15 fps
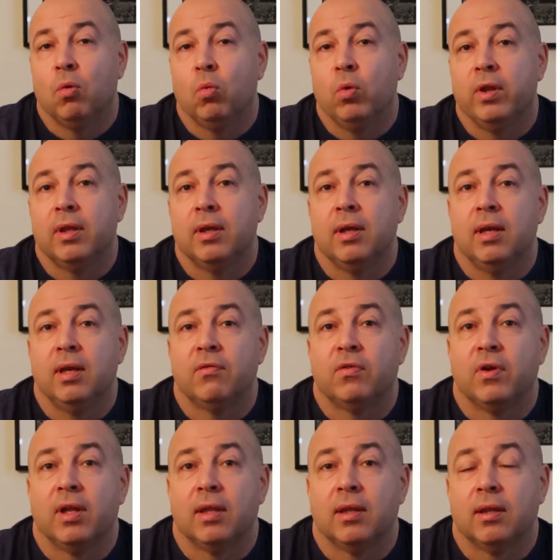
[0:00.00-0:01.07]
with
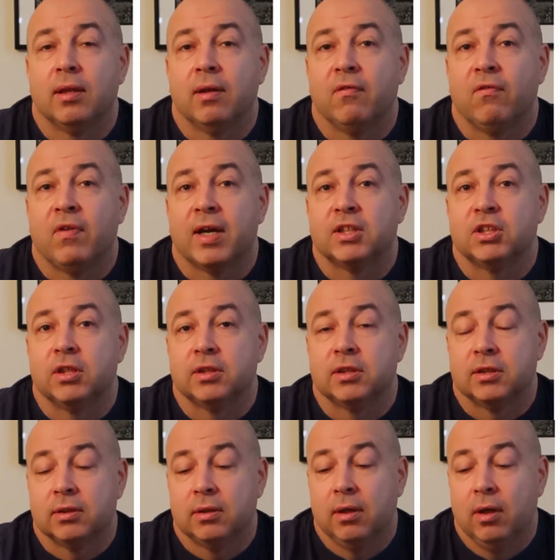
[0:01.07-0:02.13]
different factions